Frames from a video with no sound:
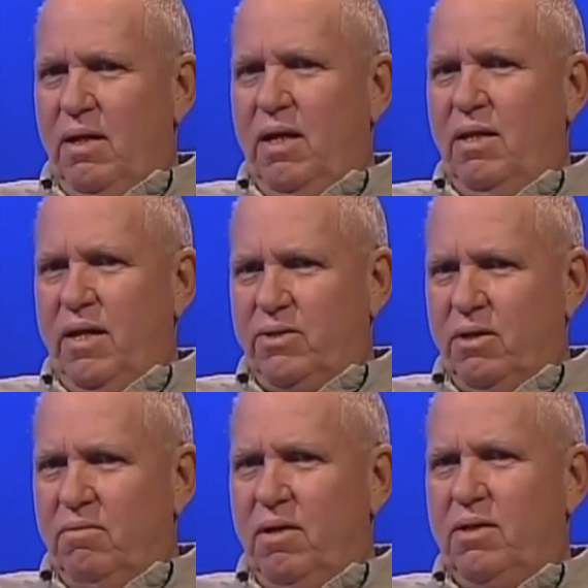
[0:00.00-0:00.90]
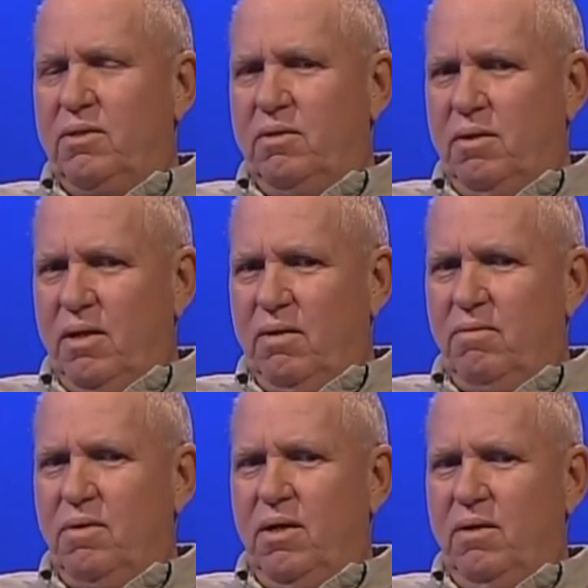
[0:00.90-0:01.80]
And, and that's a, that's a,
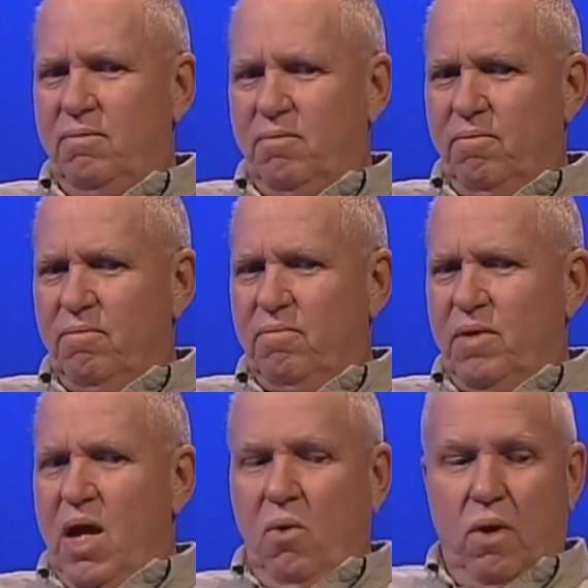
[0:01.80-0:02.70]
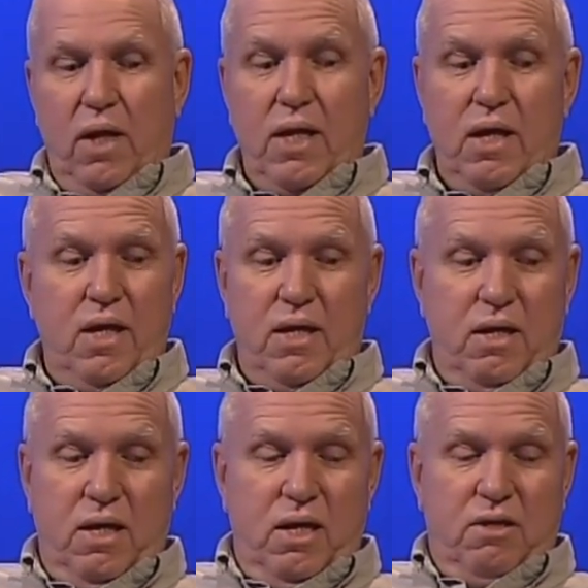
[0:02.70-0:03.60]
uh, uh, well, again, it,
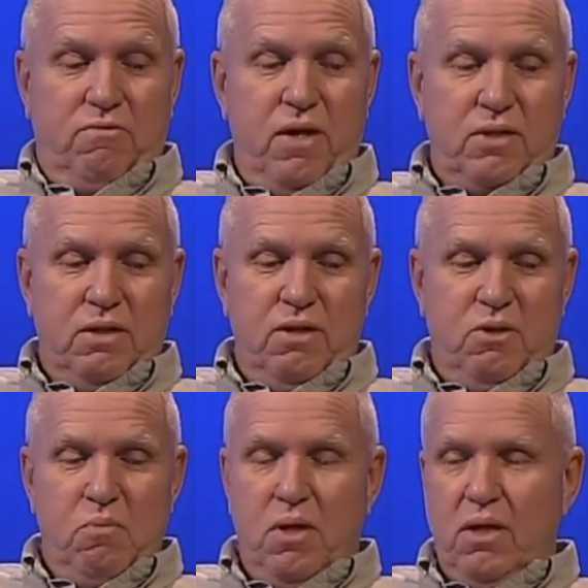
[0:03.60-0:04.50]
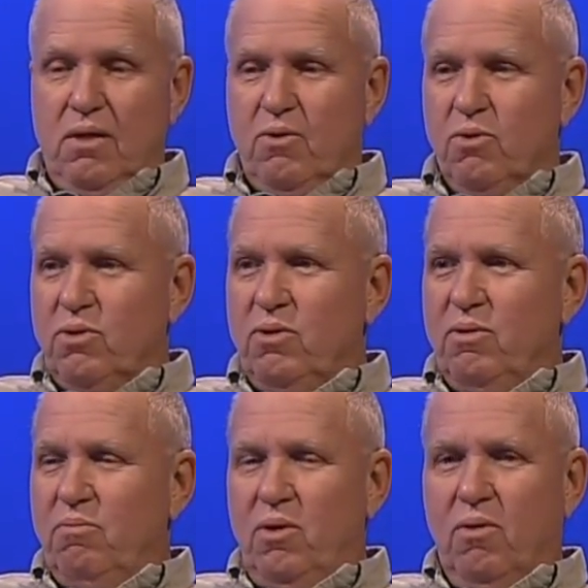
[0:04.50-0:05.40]
it, it's fascinating to me, of course,
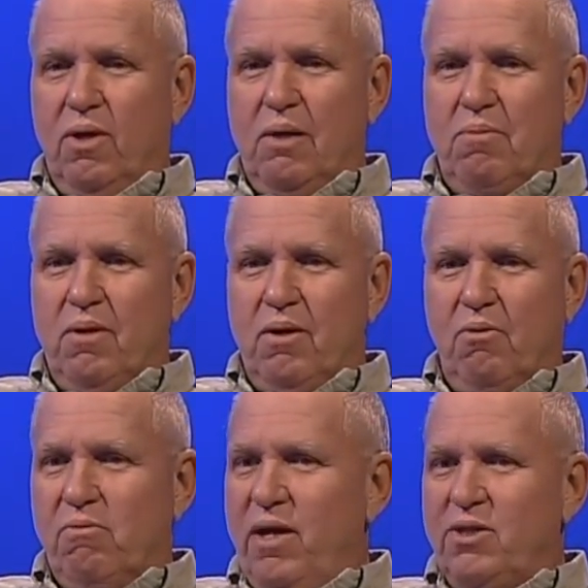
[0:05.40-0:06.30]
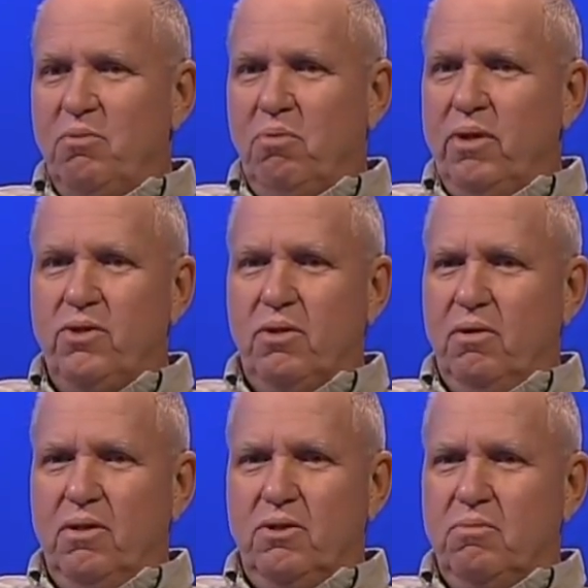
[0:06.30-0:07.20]
growing up in old-fashioned print
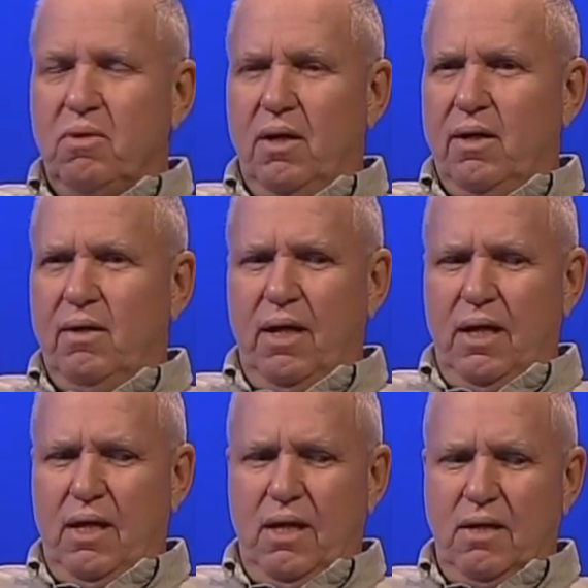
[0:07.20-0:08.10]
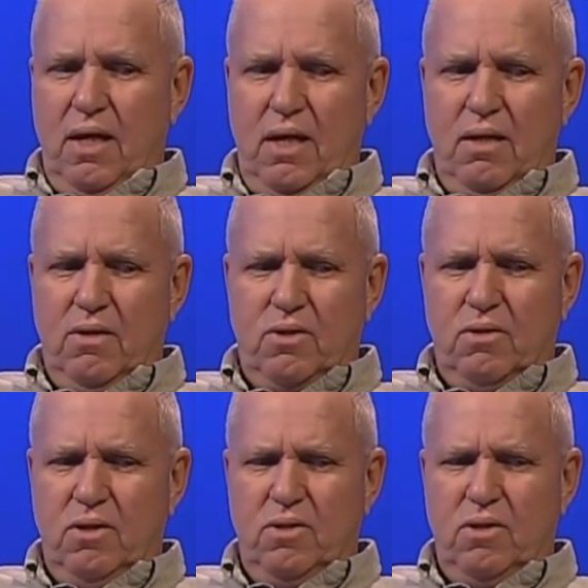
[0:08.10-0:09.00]
journalism uh, and, and
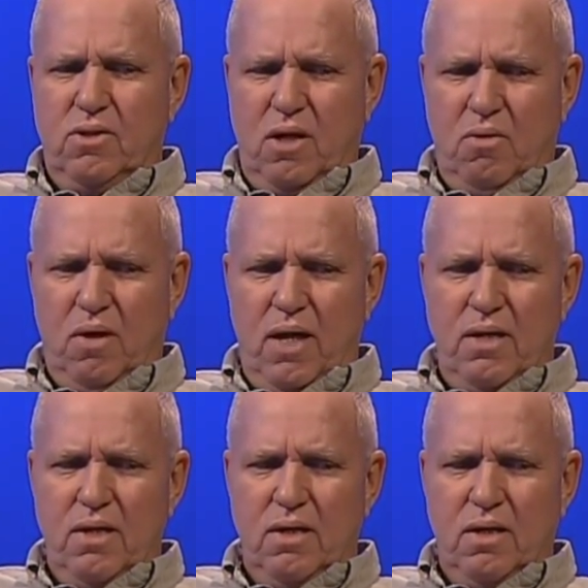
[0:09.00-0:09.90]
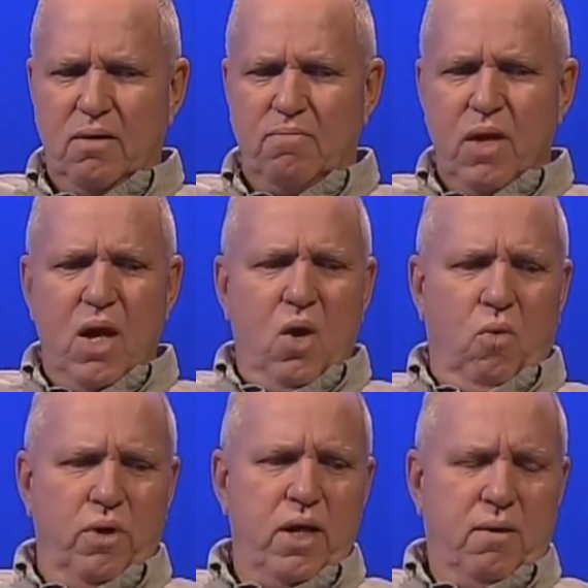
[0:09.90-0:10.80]
this, this, this whole idea. Uh,
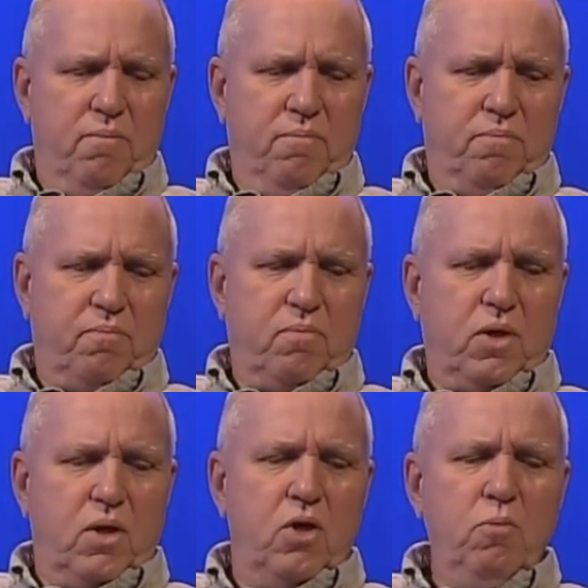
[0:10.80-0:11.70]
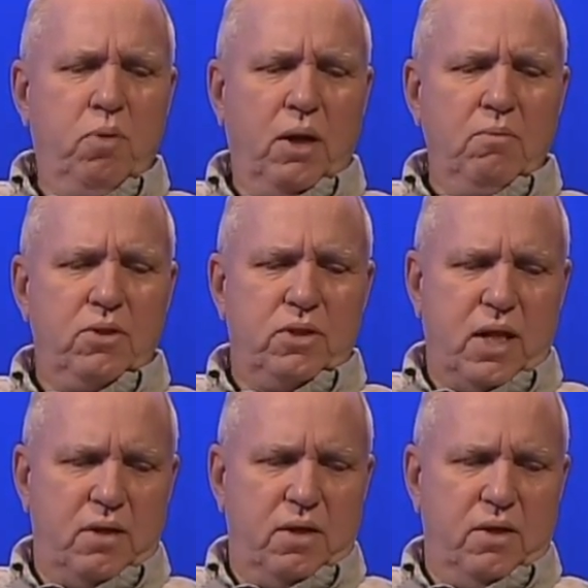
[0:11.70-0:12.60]
well, now, who publishes?